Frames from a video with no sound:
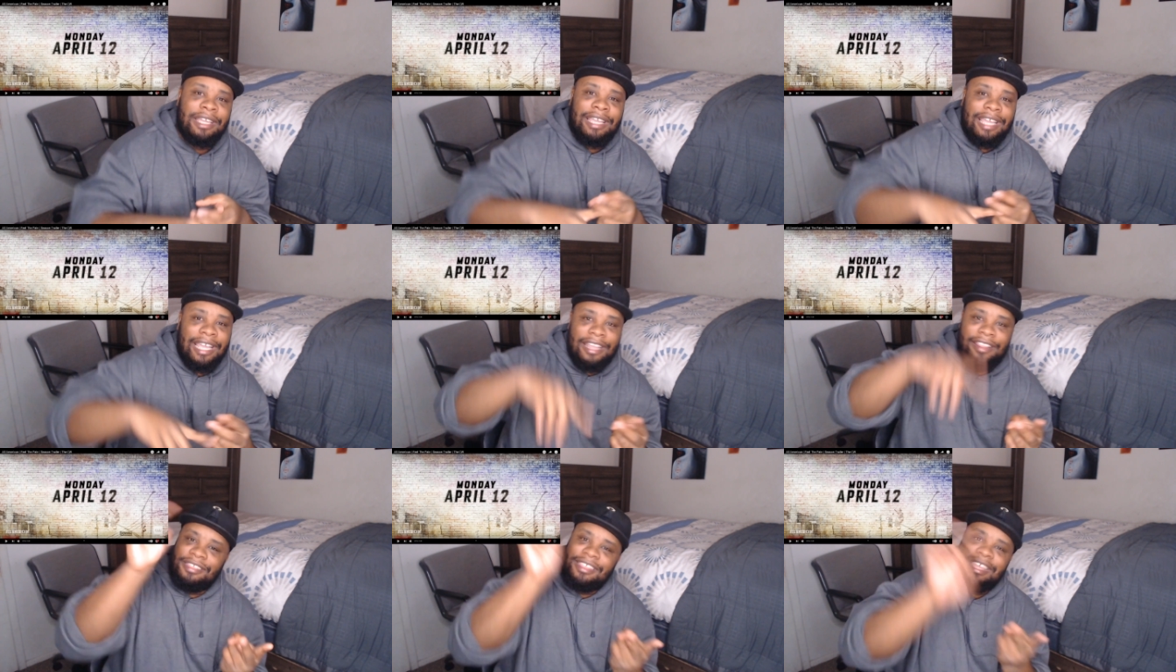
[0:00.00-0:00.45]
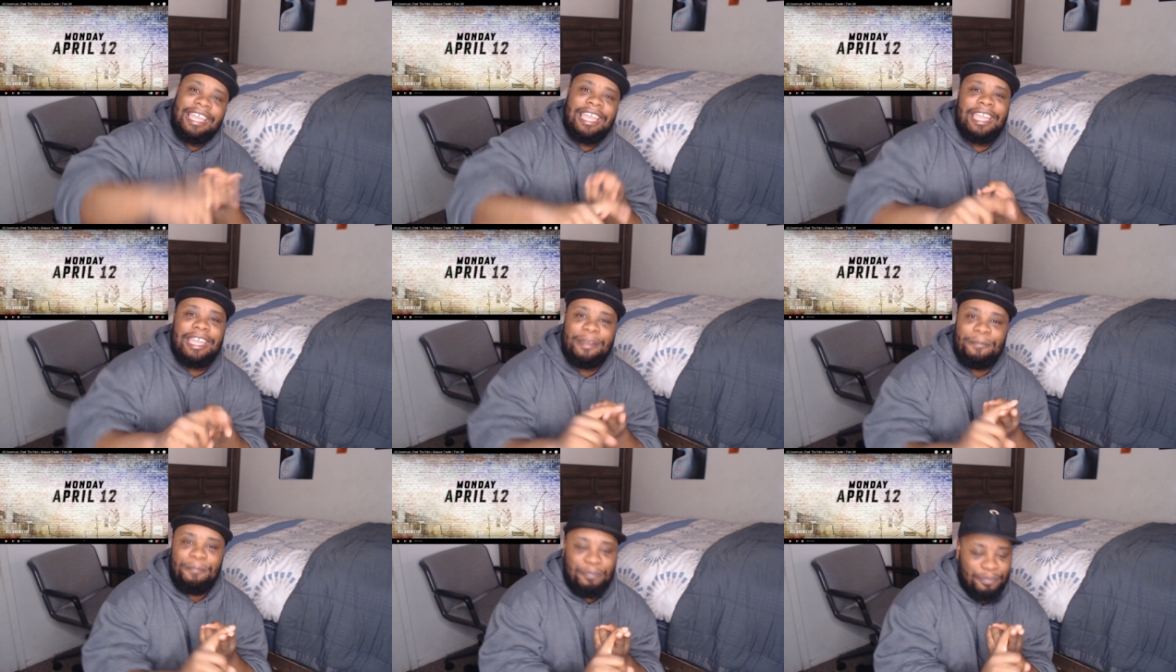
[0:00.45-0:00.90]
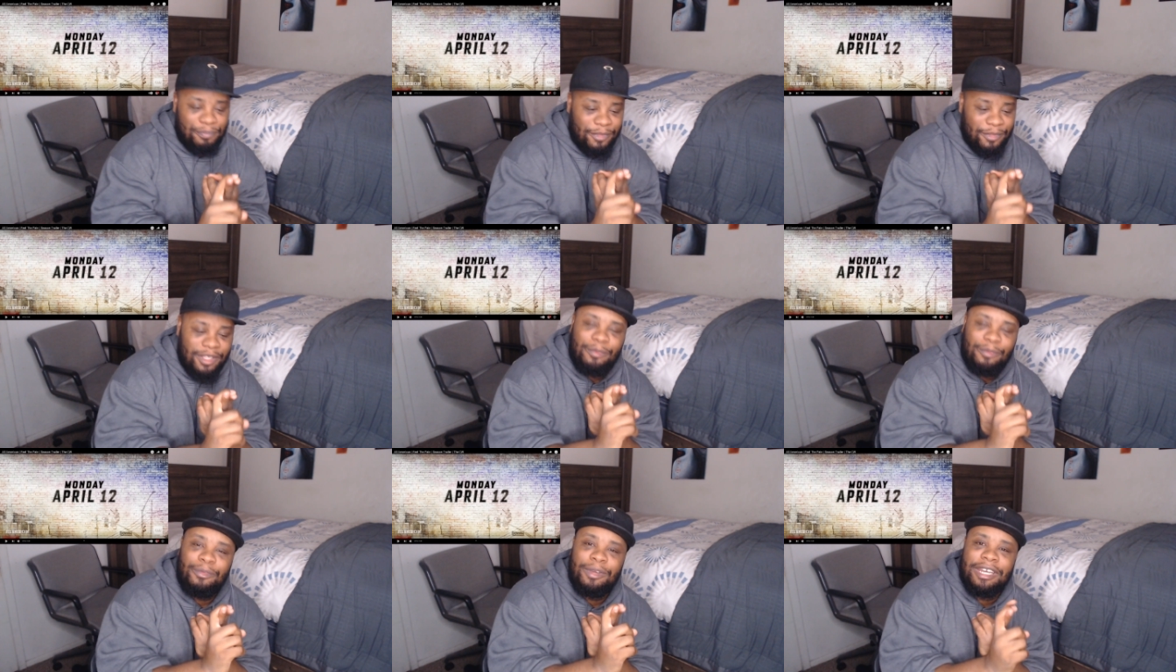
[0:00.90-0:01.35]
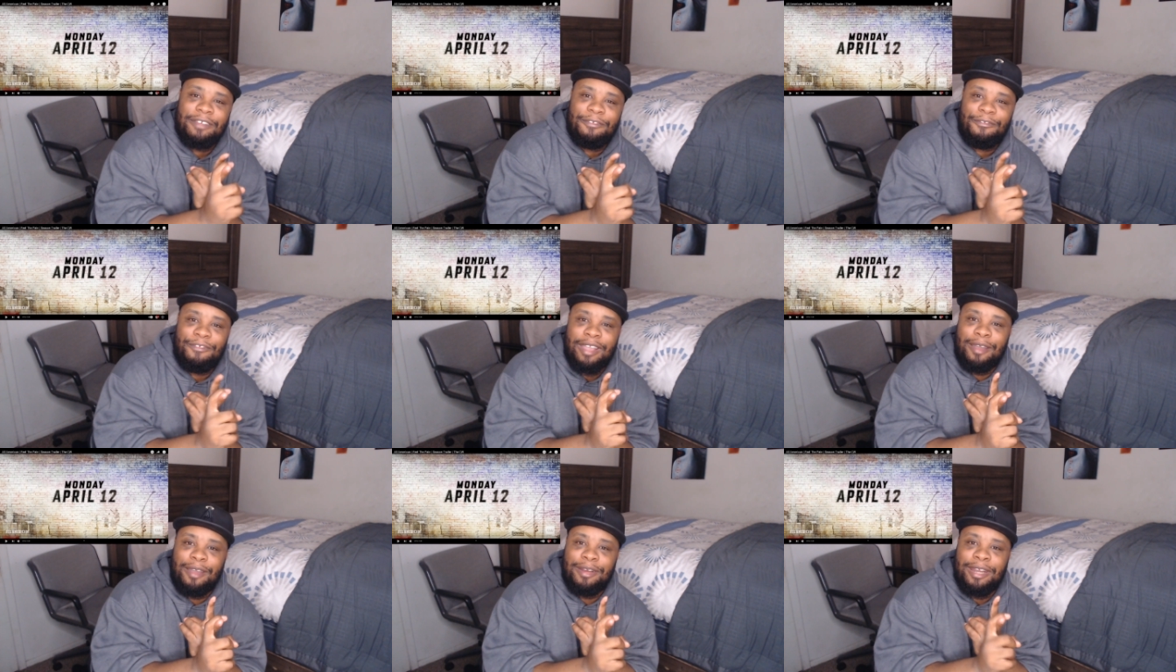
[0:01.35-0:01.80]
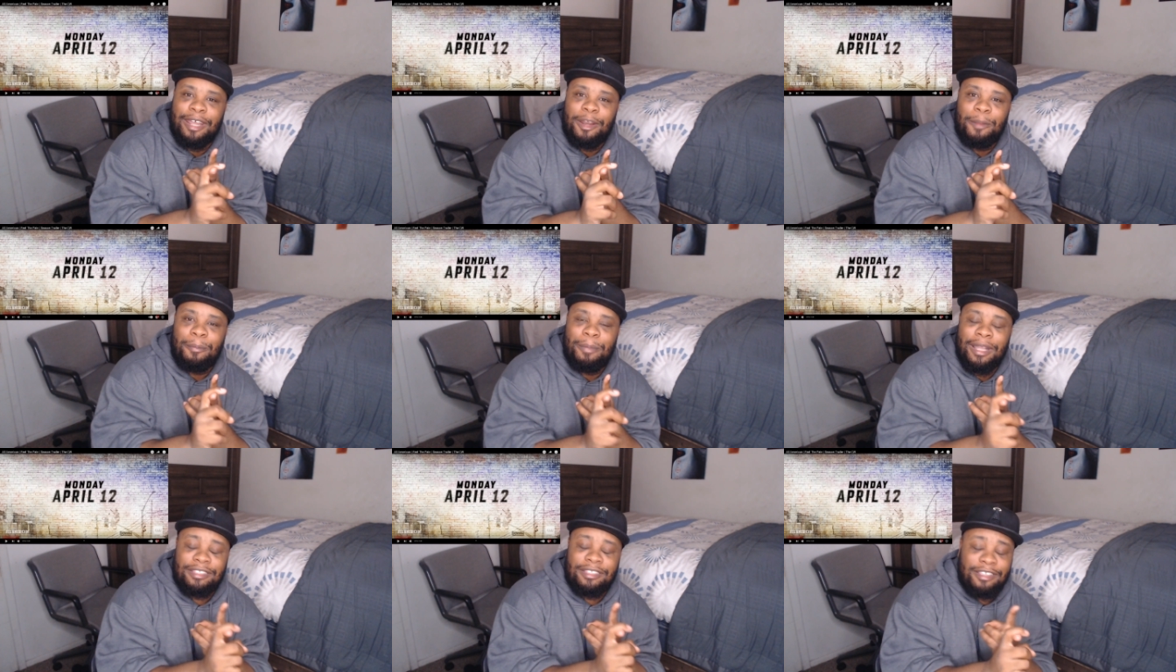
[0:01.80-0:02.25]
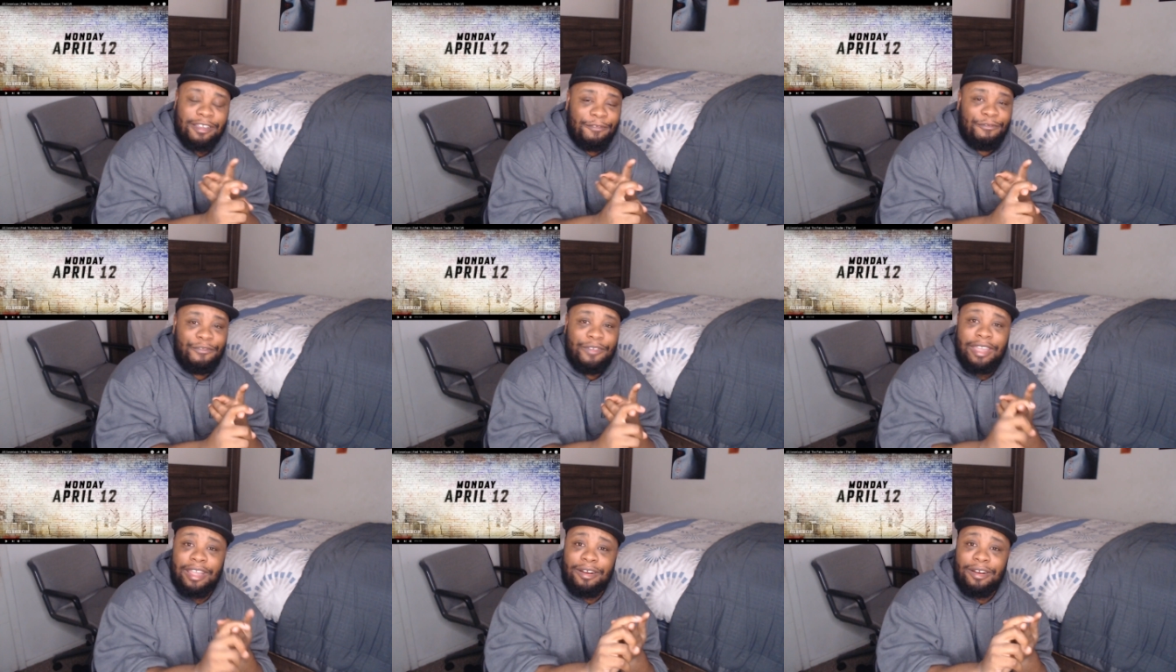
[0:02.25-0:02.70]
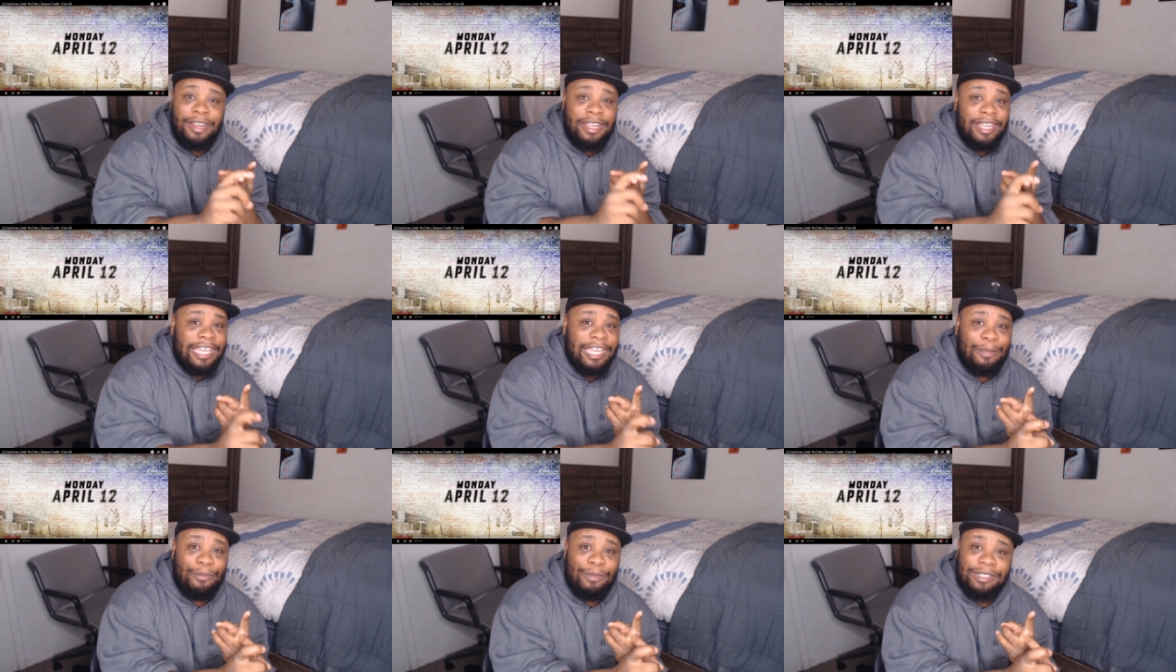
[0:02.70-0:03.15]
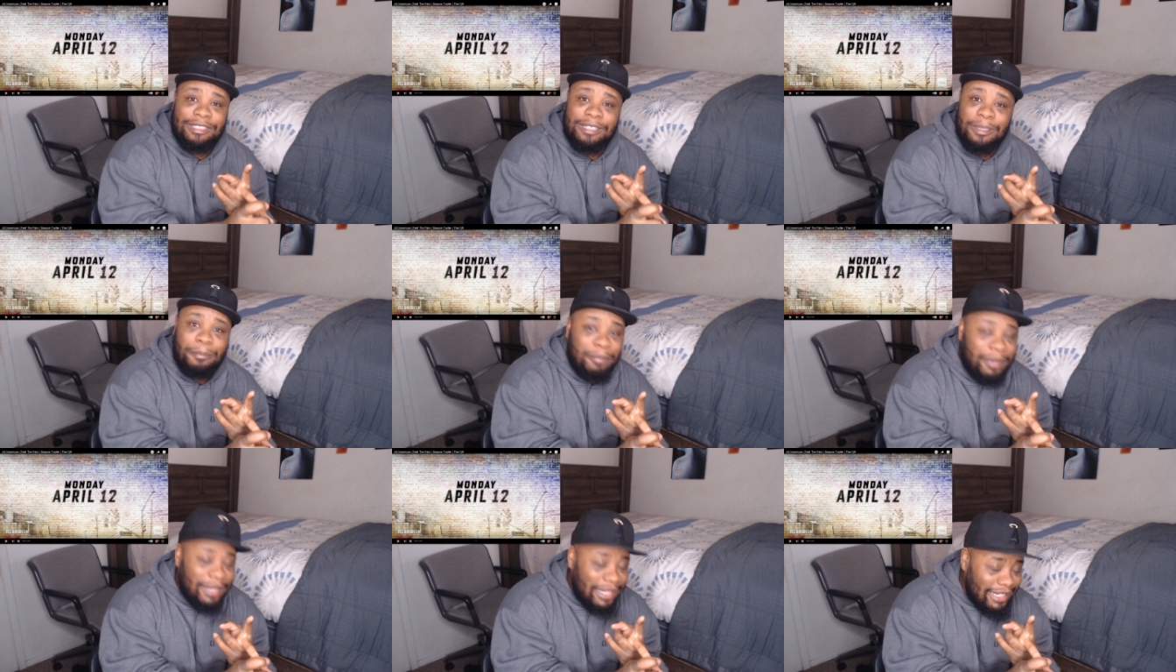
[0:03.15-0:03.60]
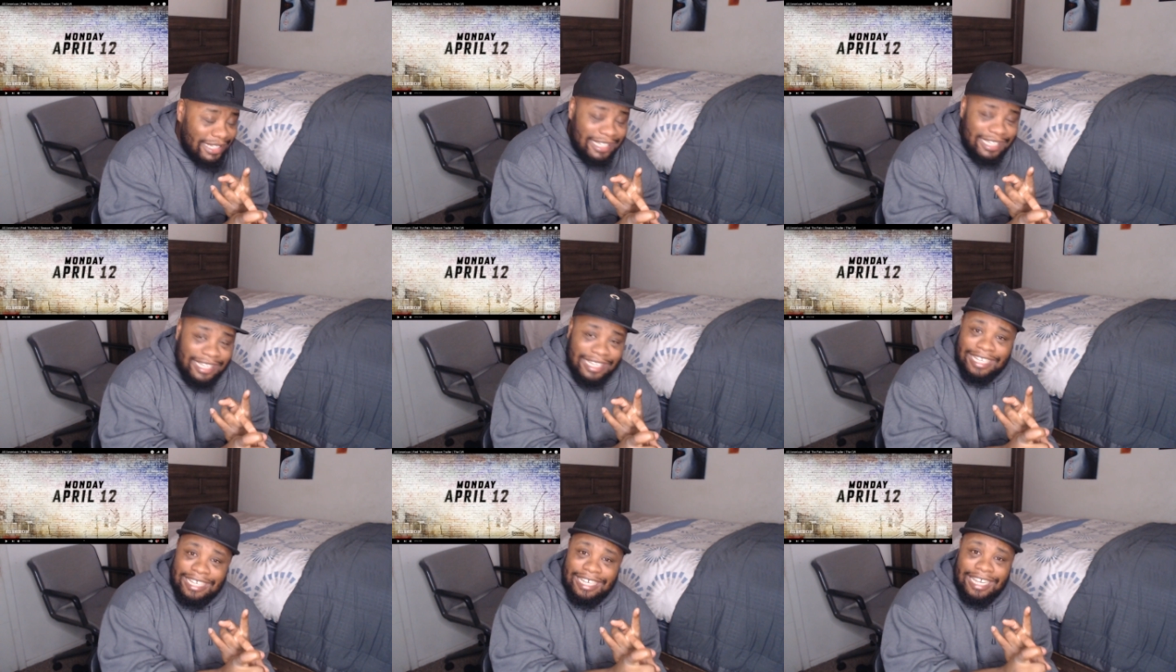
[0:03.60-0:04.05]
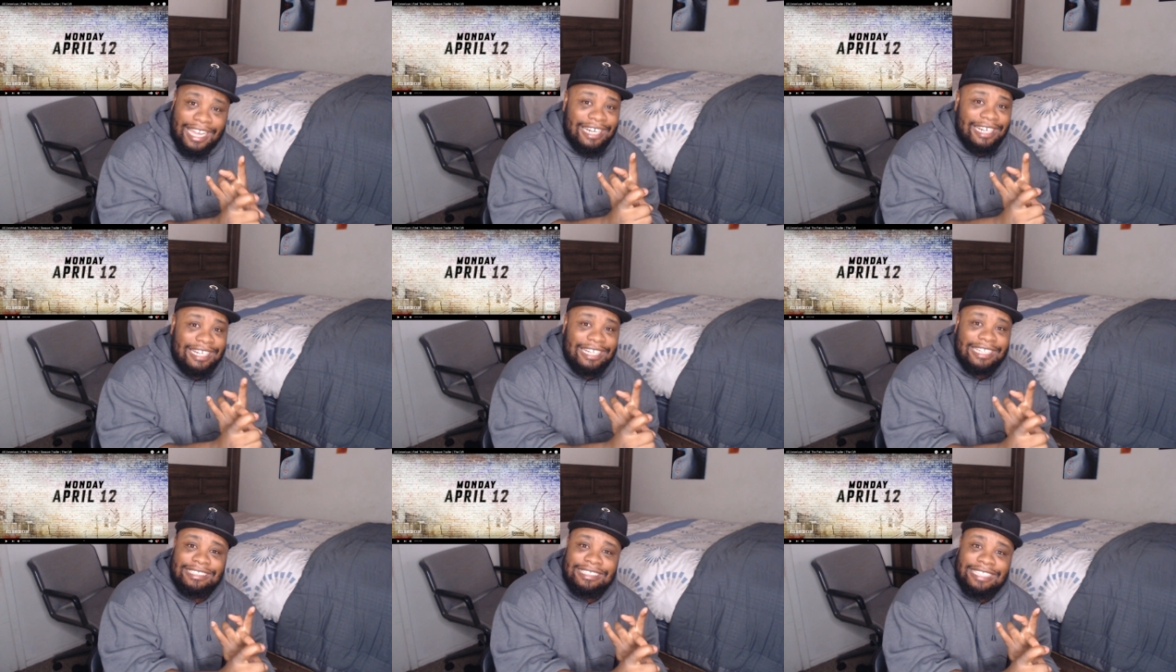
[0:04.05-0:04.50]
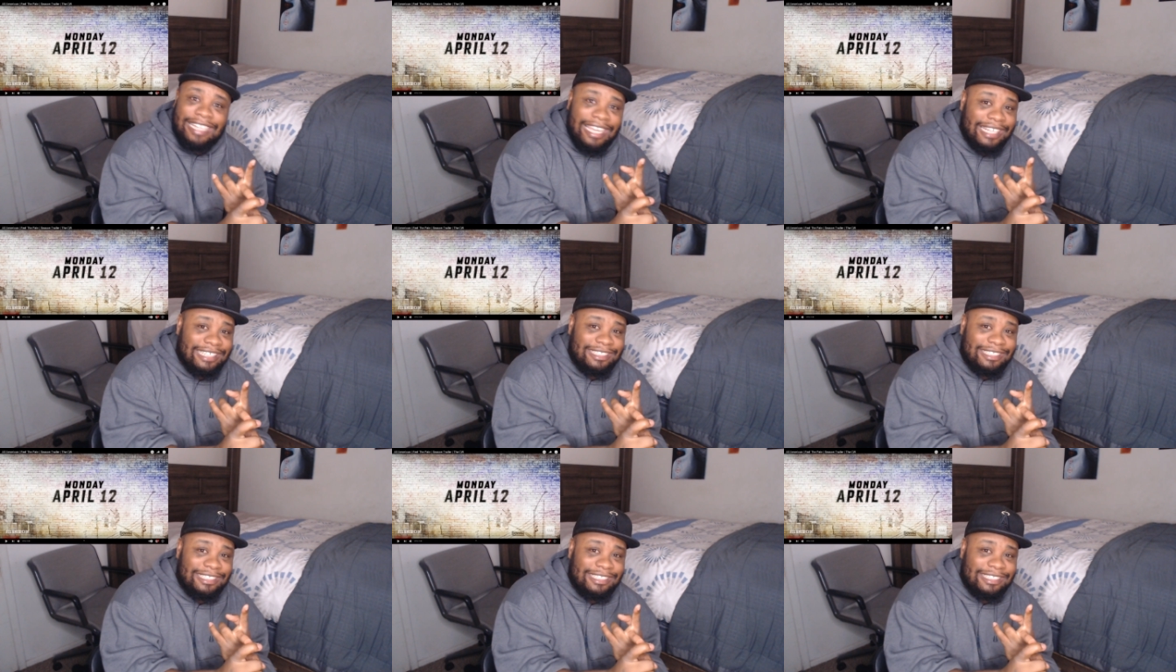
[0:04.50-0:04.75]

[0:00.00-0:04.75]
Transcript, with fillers: And then when he found out about the affair, he went to Billy and got in his neck,